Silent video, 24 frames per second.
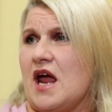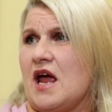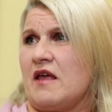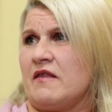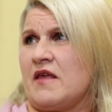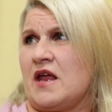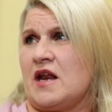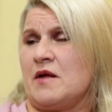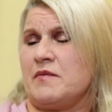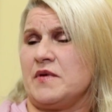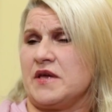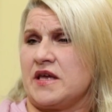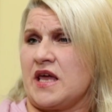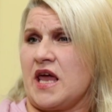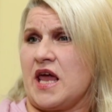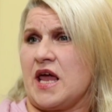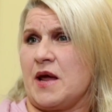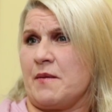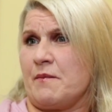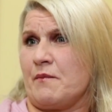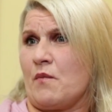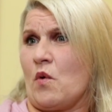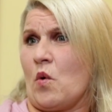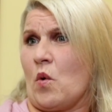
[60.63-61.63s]
And then it
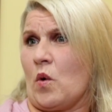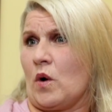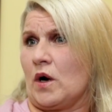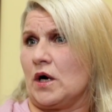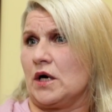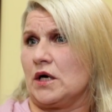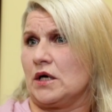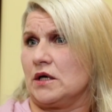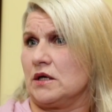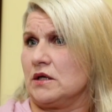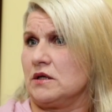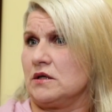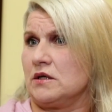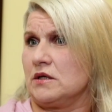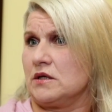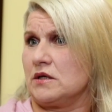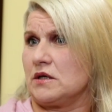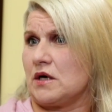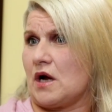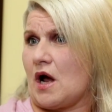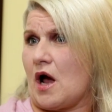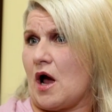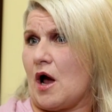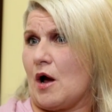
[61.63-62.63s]
became more
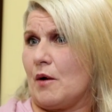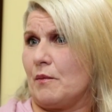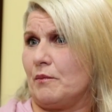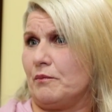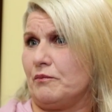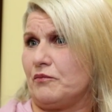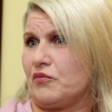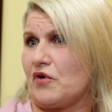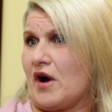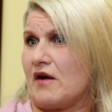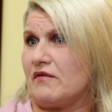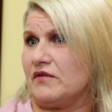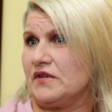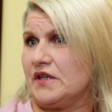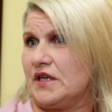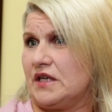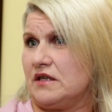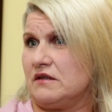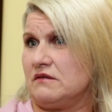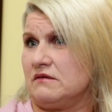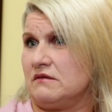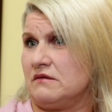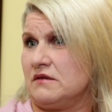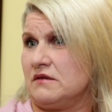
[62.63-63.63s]
um,
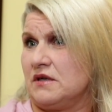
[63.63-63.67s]
prevalent,